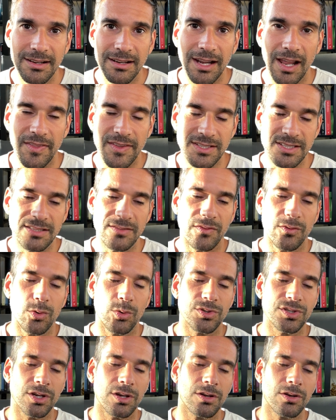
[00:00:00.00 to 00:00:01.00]
And this is, of
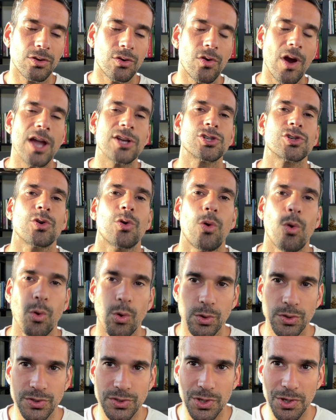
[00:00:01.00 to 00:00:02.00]
course, a crash
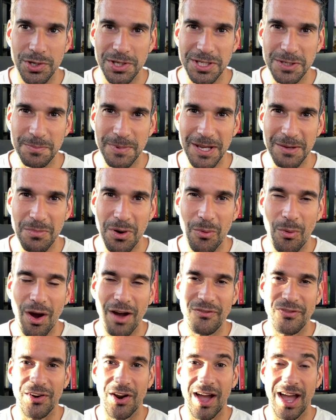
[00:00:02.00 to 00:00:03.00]
course, so to speak. My
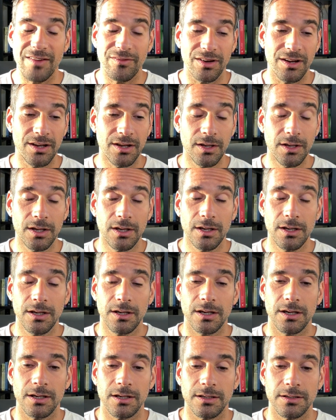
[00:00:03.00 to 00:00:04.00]
wife and I have a
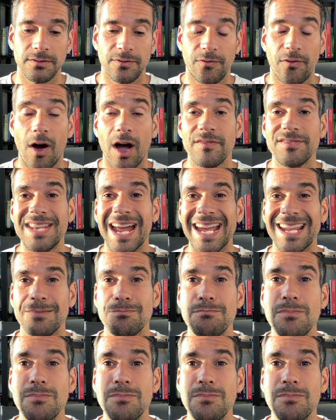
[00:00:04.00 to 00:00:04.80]
5-day